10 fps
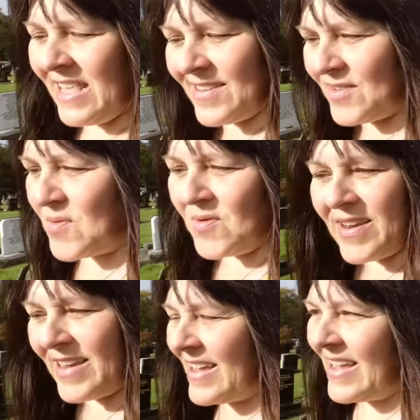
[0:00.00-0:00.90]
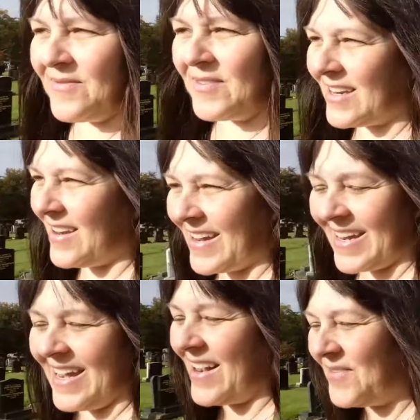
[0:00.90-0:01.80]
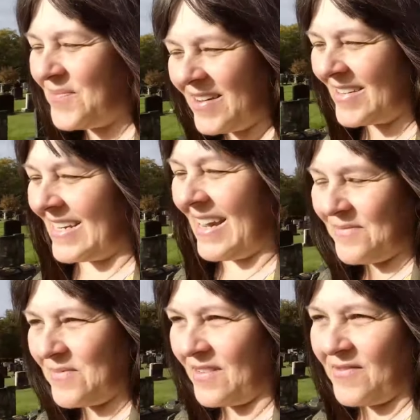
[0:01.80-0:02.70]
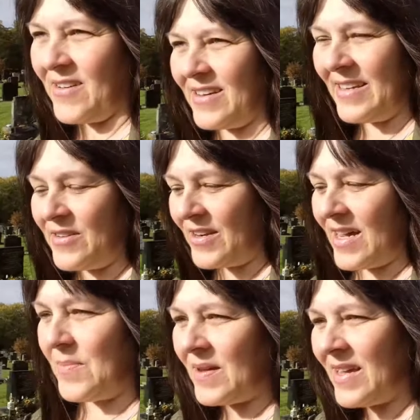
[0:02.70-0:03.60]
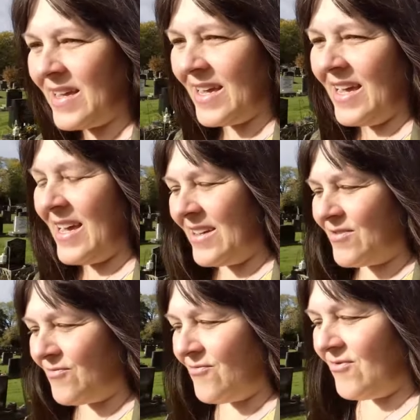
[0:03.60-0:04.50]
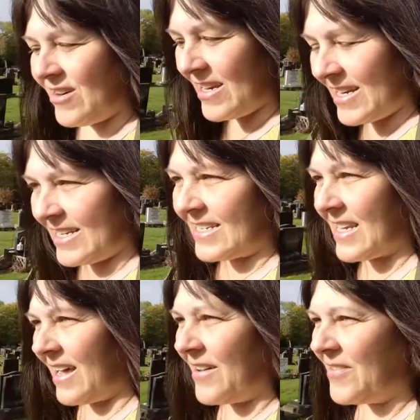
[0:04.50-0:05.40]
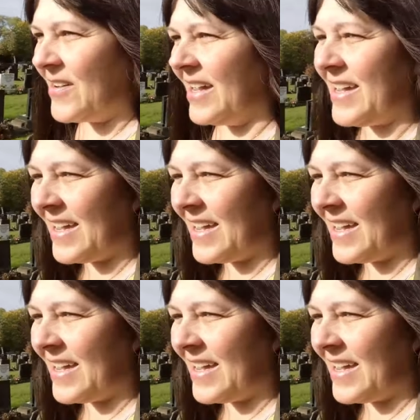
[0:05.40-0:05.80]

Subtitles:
This morning it was like 8:30 when I finally got up. It's really slow.